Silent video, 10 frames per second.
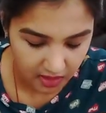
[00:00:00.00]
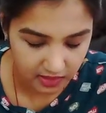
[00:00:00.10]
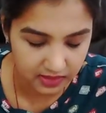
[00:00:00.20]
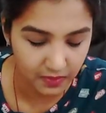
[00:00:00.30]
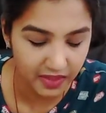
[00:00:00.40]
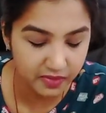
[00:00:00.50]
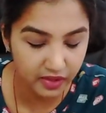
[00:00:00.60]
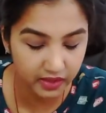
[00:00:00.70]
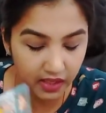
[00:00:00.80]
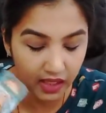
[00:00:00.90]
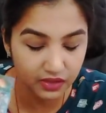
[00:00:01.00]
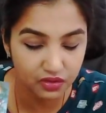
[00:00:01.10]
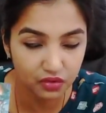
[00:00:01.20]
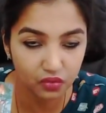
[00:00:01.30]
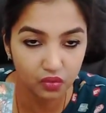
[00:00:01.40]
This might be
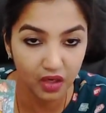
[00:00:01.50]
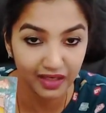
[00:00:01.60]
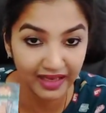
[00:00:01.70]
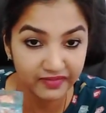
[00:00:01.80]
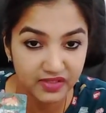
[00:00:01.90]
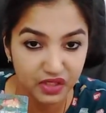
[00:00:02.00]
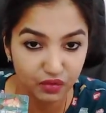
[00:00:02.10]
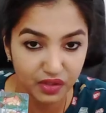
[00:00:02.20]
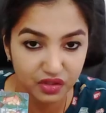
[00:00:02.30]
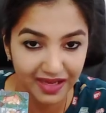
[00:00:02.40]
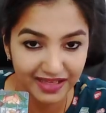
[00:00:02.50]
regards to a love situation